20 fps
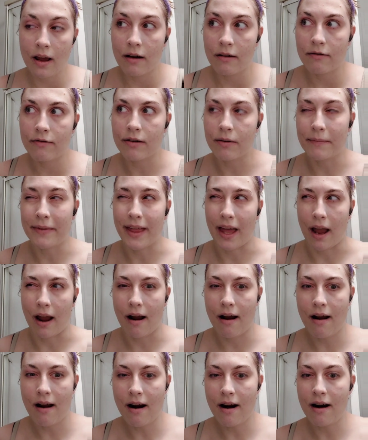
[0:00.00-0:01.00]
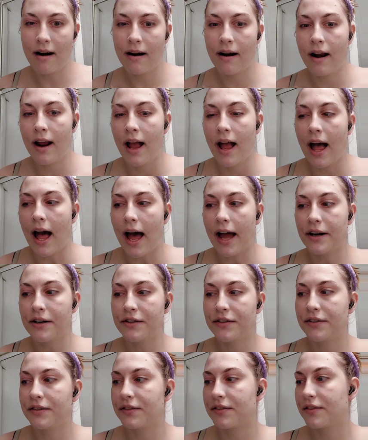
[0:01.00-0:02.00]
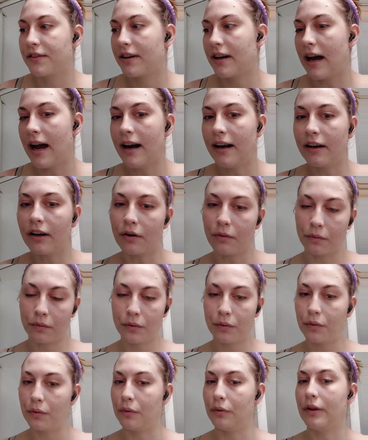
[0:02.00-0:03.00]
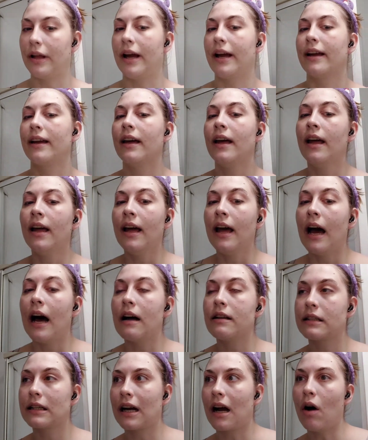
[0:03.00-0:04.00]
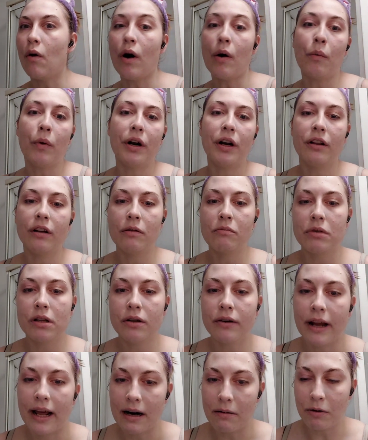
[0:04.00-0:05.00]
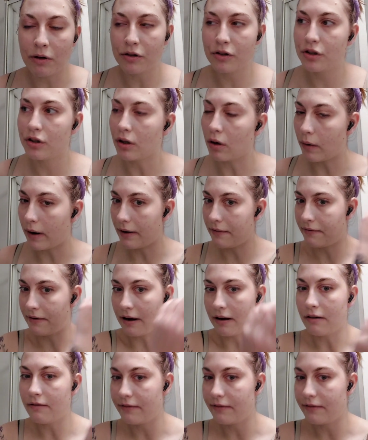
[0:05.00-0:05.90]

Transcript: from there I just kind of grew. Like, I was like, oh, I want to learn balloon animals, so I found a